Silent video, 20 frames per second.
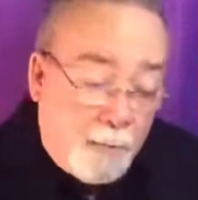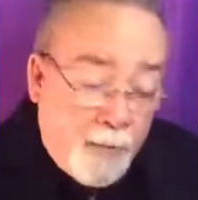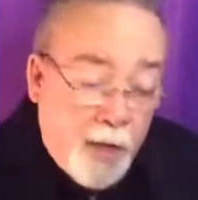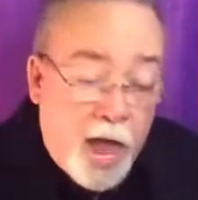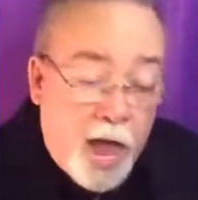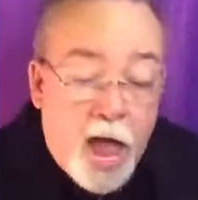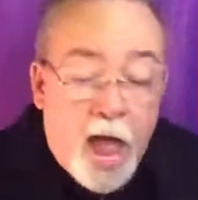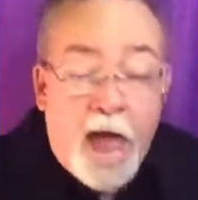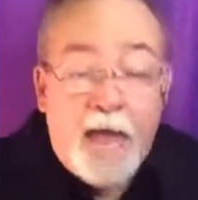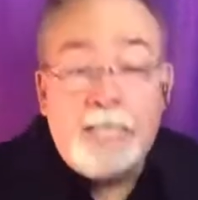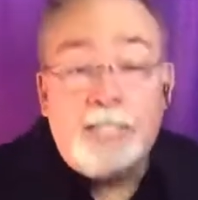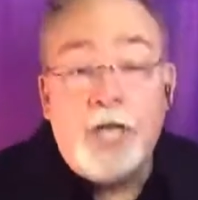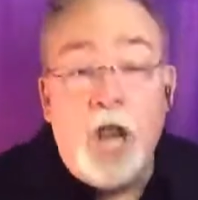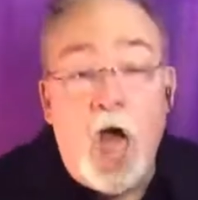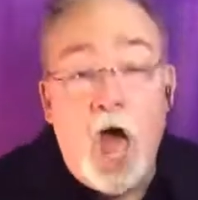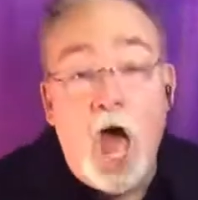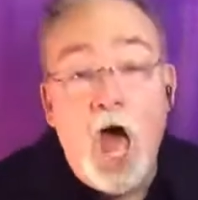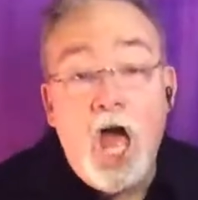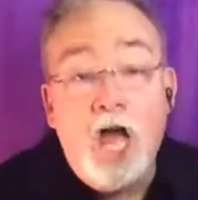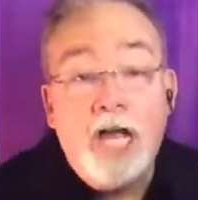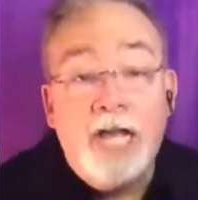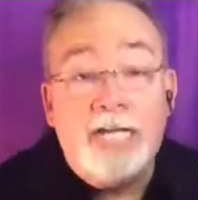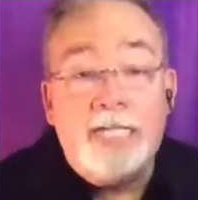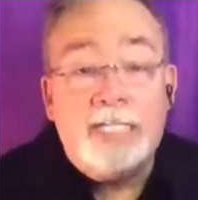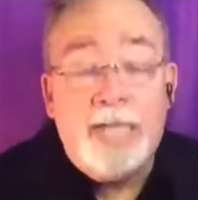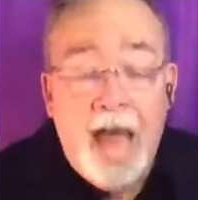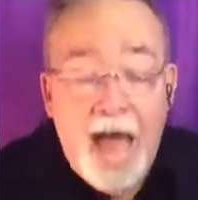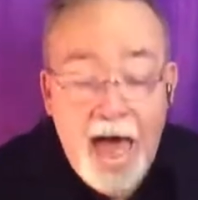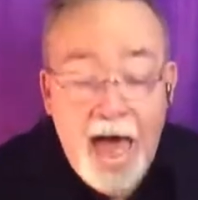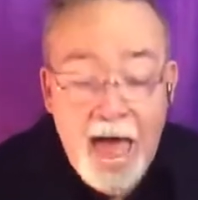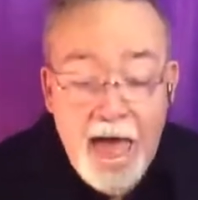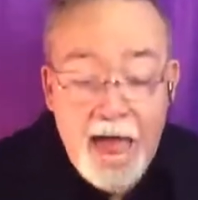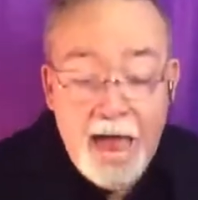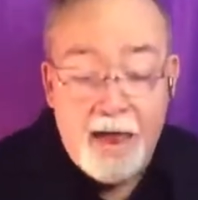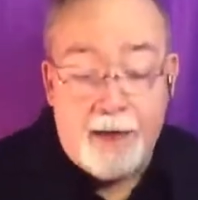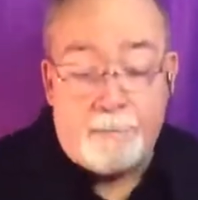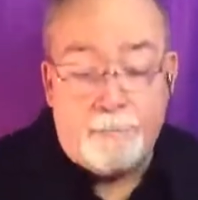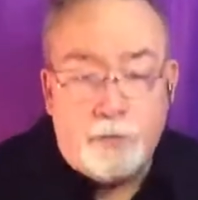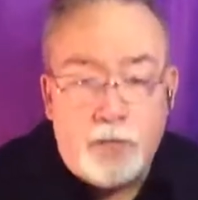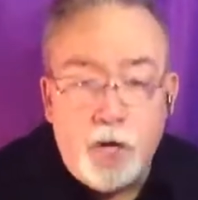As long as I
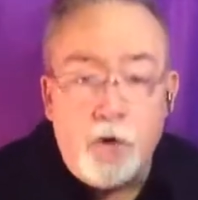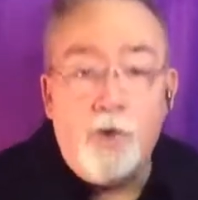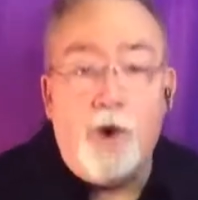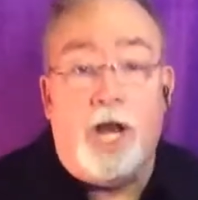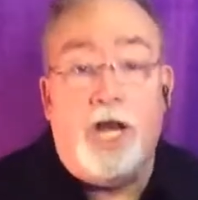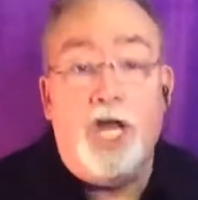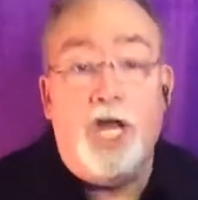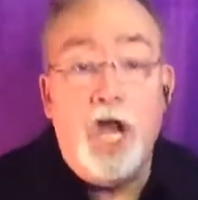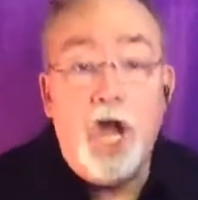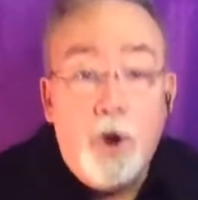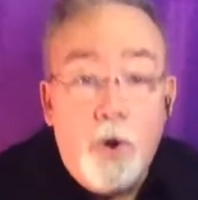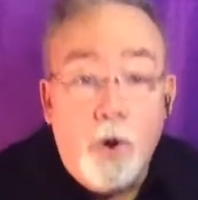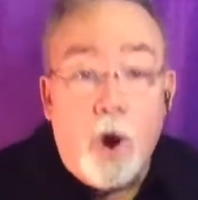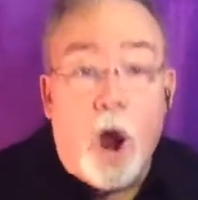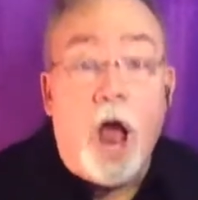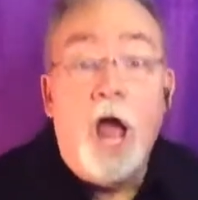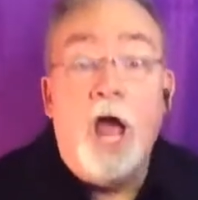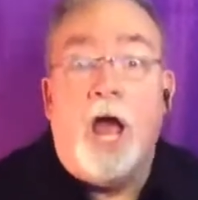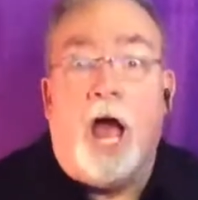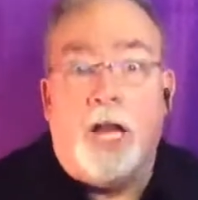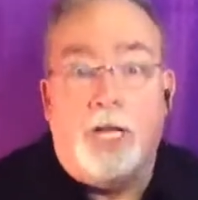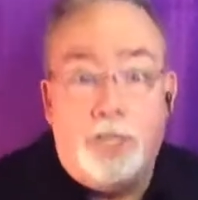am doing you,